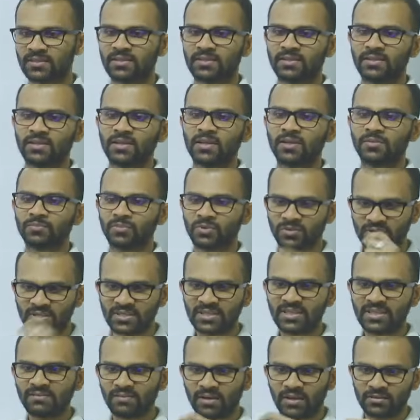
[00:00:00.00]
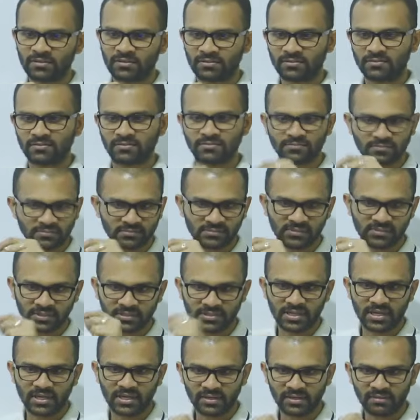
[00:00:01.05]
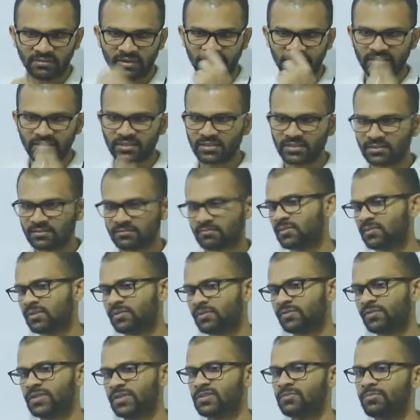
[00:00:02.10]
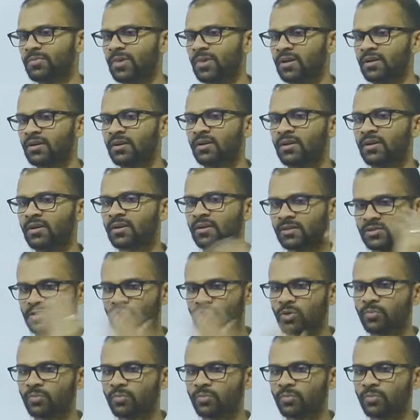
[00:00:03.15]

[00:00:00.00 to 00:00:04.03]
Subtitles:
Put D1. Done writing the first part. The topic,